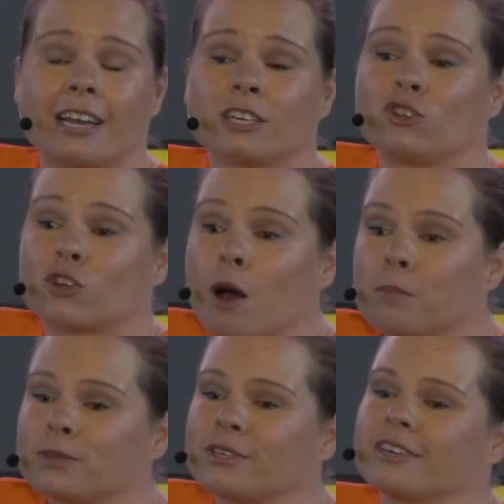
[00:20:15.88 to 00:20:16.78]
And
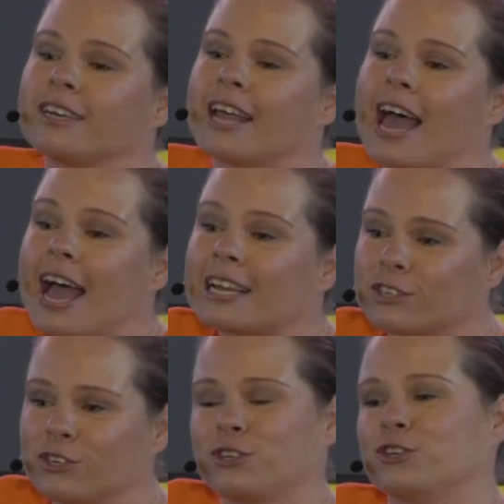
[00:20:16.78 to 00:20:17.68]
adopt an
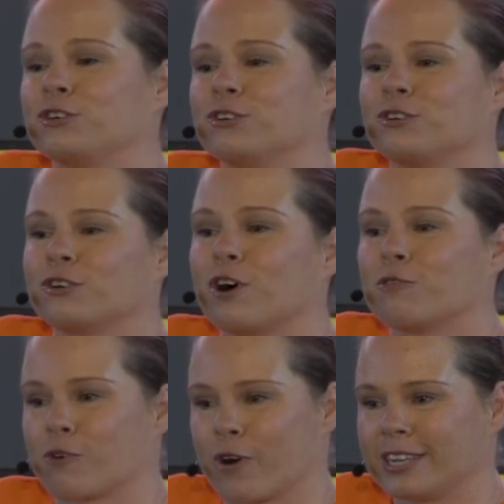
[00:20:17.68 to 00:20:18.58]
attitude
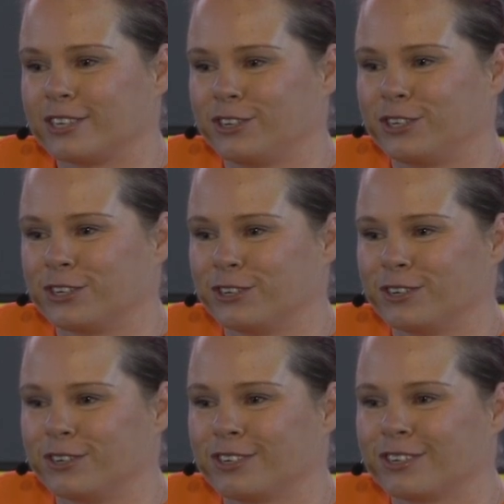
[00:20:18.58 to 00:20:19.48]
of
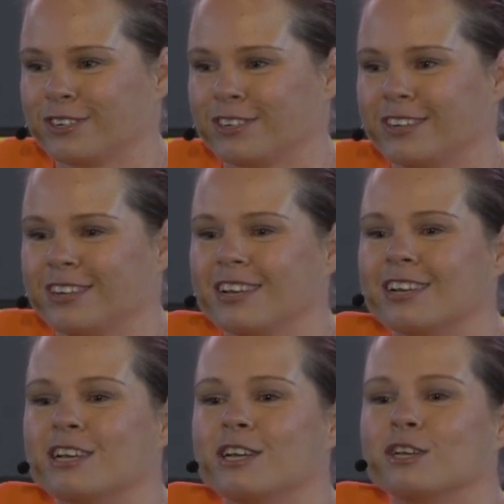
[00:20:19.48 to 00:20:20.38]
gratitude.
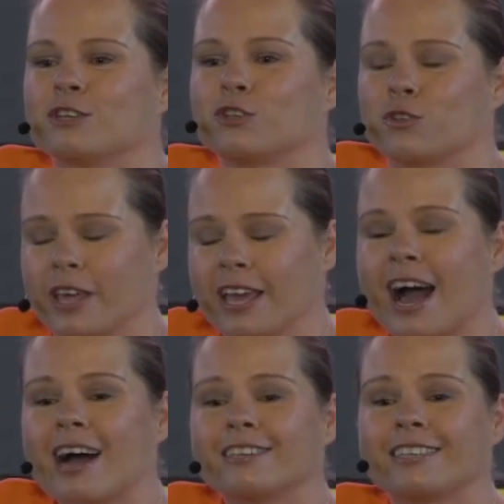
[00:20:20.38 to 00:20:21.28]
So there
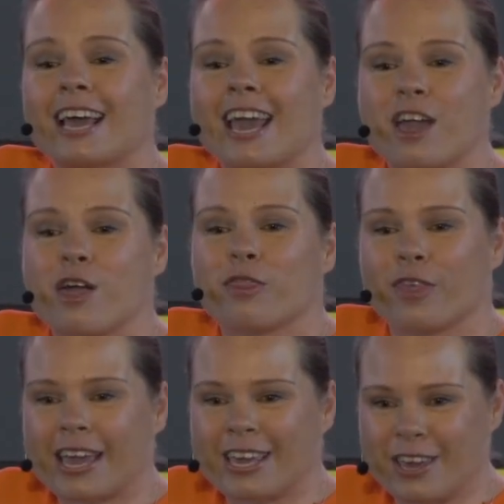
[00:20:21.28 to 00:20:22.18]
I say,
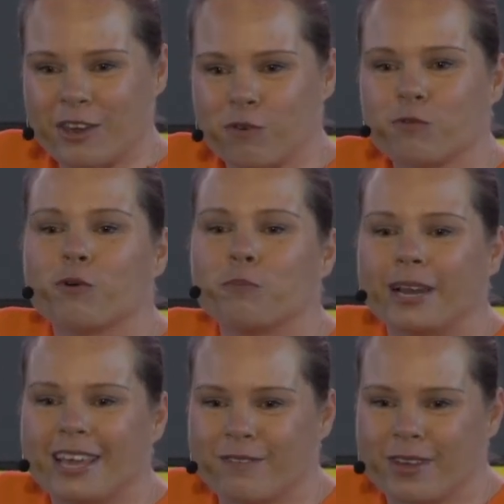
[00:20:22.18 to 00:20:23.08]
thank you for
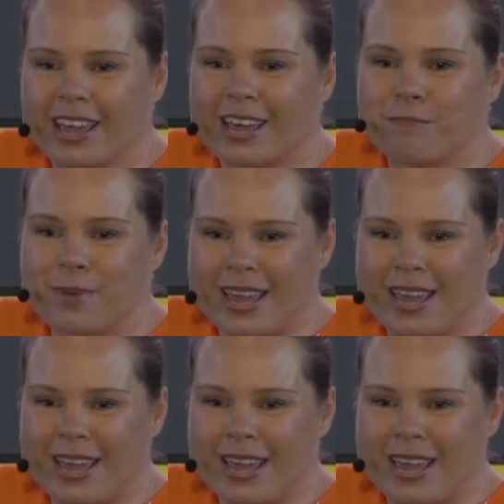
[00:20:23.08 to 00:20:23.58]
believing in